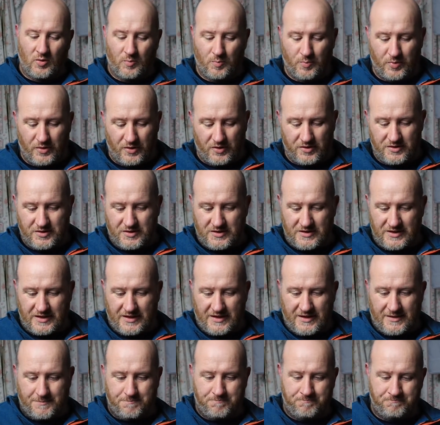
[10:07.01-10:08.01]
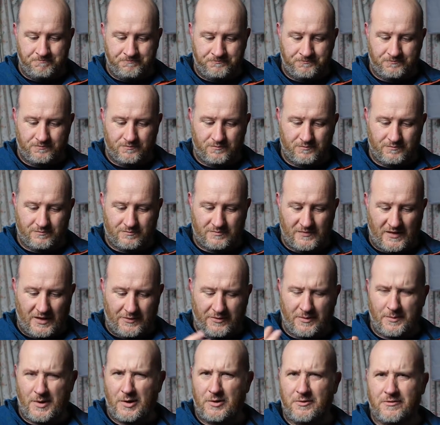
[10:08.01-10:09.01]
But if
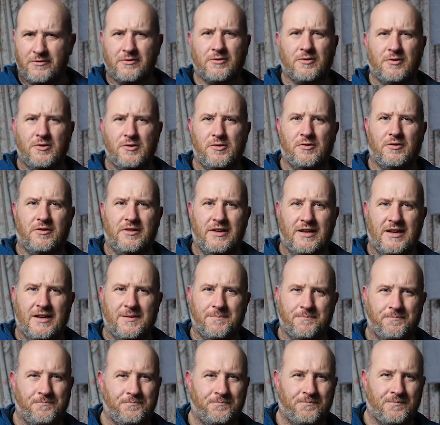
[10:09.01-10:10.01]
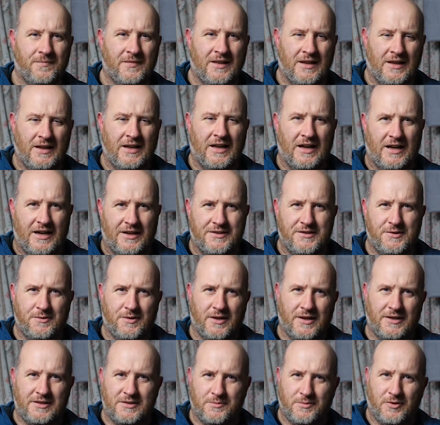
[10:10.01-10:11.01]
I'm out for a whole day, I do
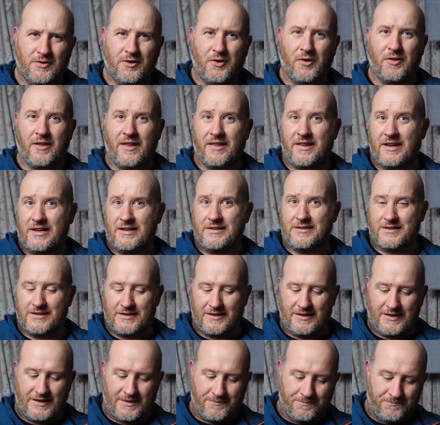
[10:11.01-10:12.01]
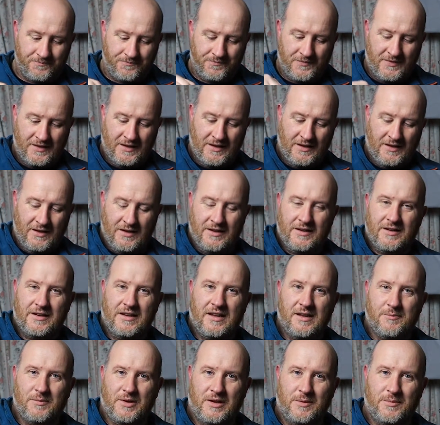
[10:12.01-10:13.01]
like to put other things in there,
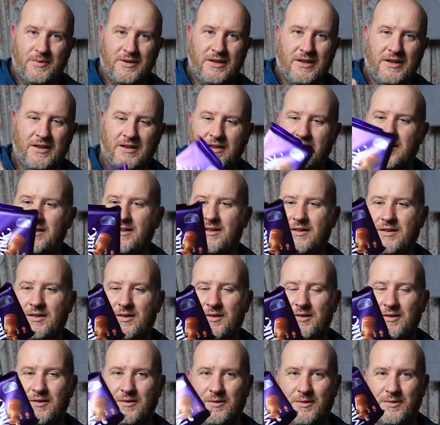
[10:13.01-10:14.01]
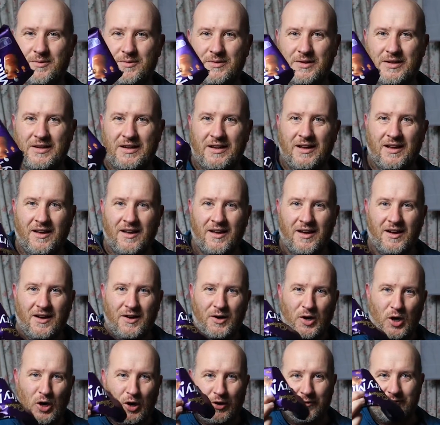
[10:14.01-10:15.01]
namely being, oh, a
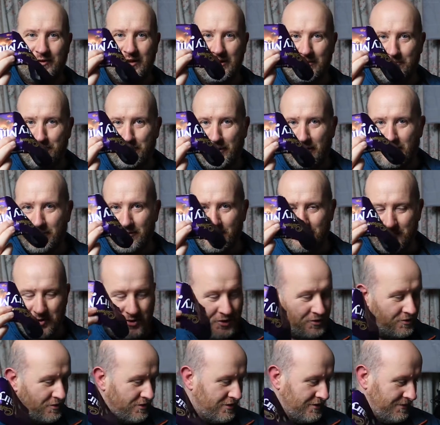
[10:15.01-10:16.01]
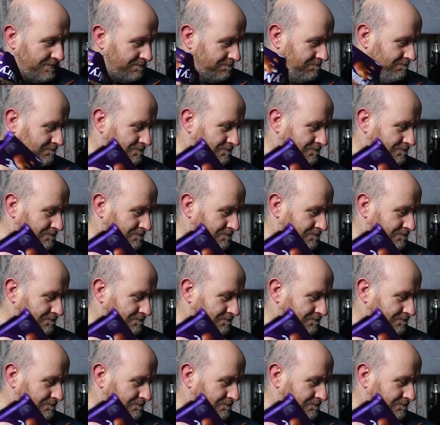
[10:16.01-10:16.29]
half-eaten bar of chocolate.